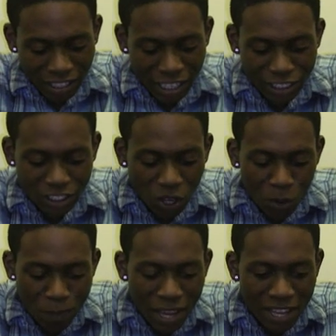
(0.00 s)
get
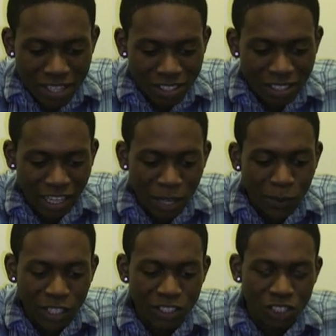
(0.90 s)
so pissed, like he
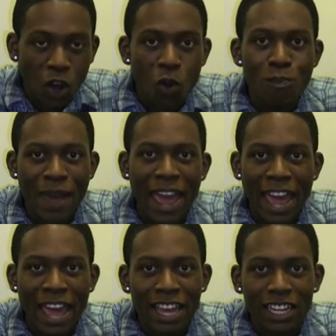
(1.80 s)
would get so
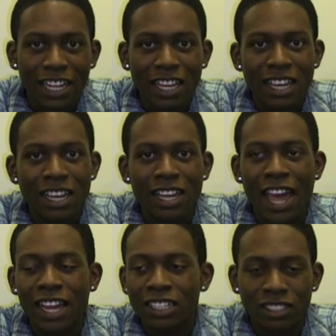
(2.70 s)
mad
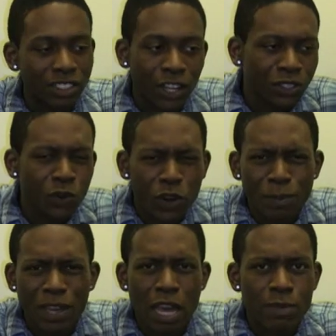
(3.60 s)
and start
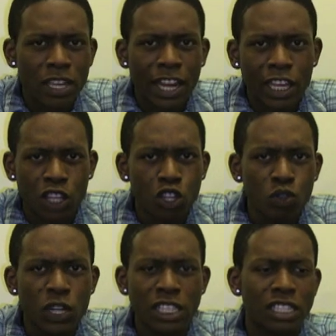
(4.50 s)
screaming at me like,
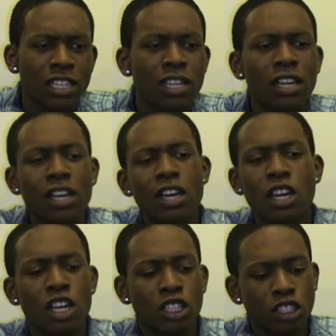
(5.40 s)
you need to
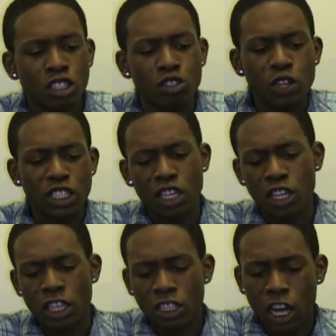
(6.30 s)

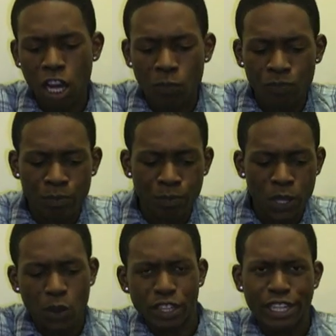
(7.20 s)

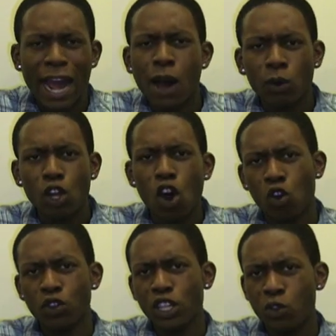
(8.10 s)
be on the down
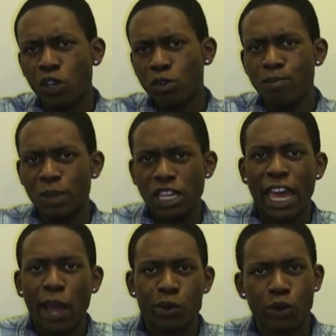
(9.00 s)
low. You can be
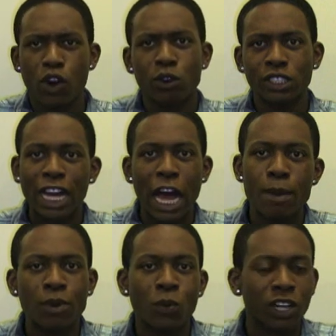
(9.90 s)
gay on your own
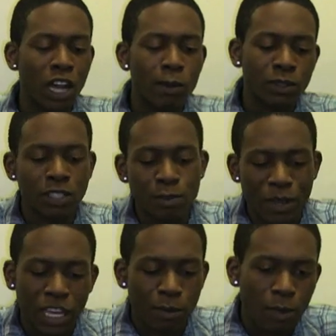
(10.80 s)
time, but when it comes to
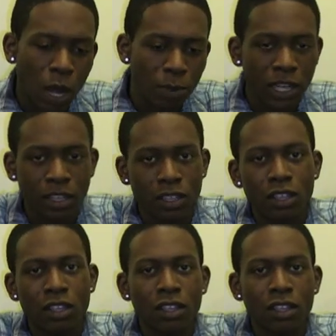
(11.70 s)
being in public,